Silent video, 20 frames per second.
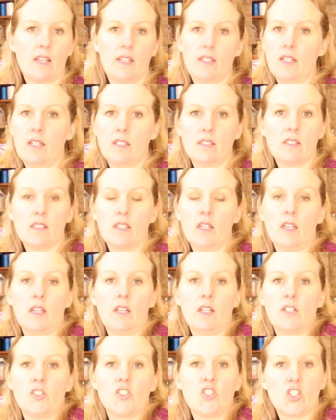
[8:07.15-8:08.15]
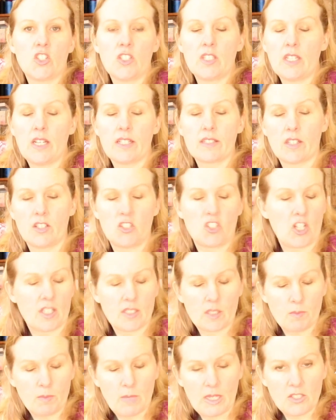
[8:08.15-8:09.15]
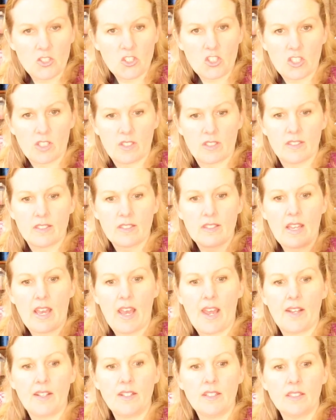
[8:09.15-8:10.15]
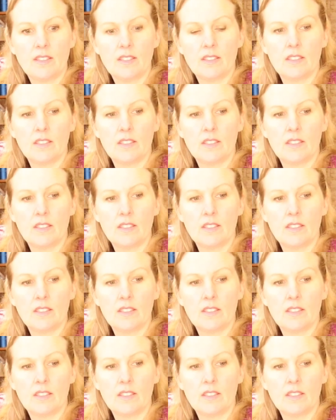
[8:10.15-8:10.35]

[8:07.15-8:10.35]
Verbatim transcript: And that's just as I just mentioned, that